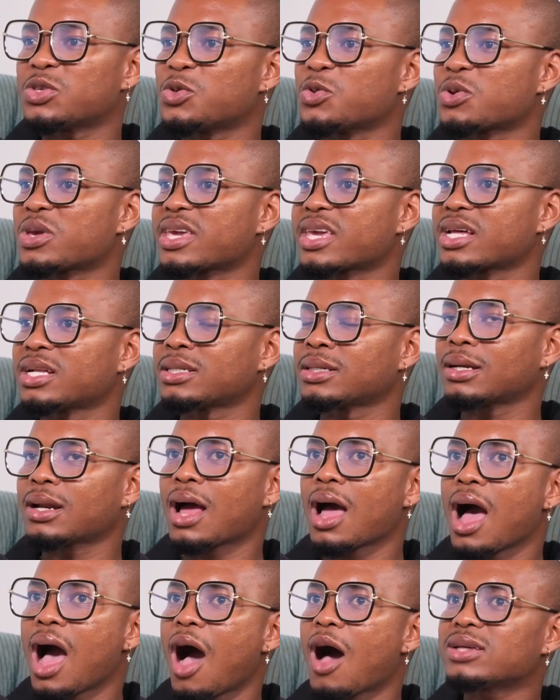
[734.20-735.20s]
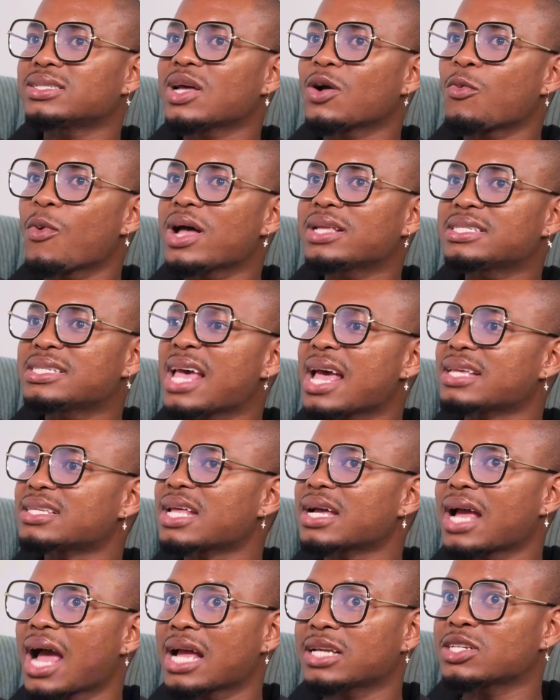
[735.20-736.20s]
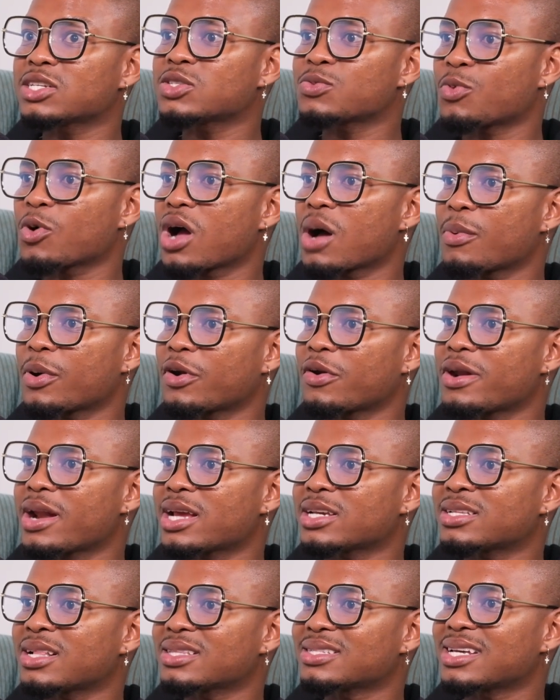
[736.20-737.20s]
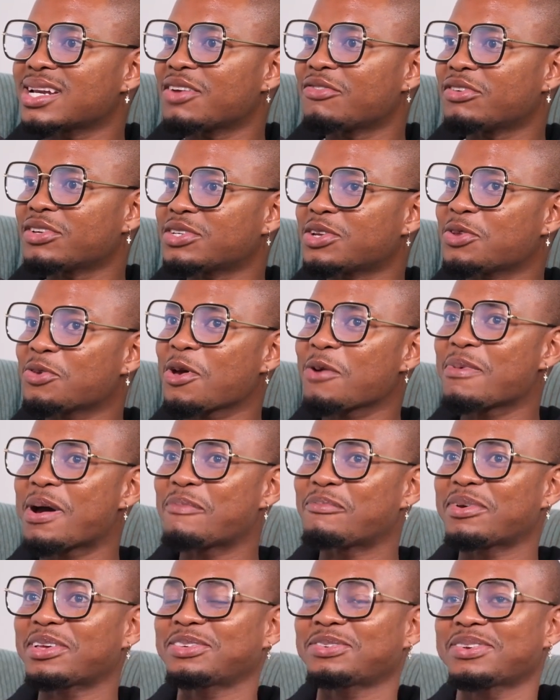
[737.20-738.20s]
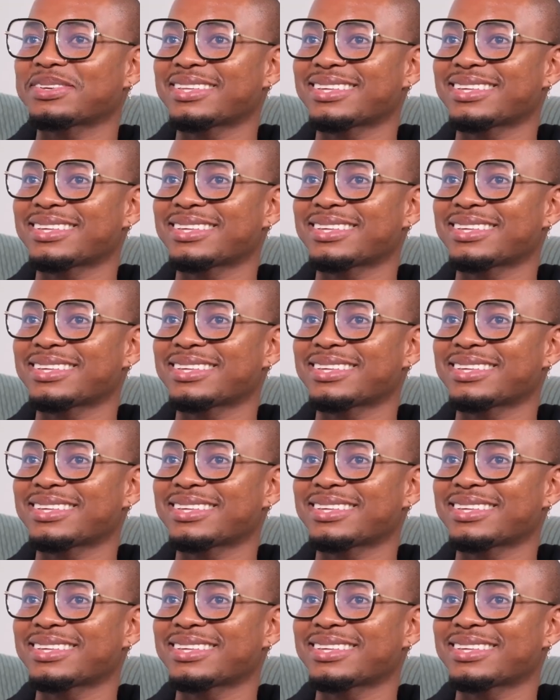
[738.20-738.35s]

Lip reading: You killed it. I was like, what? Yeah, he's like, I just spoke about it on national television. You're my best dress.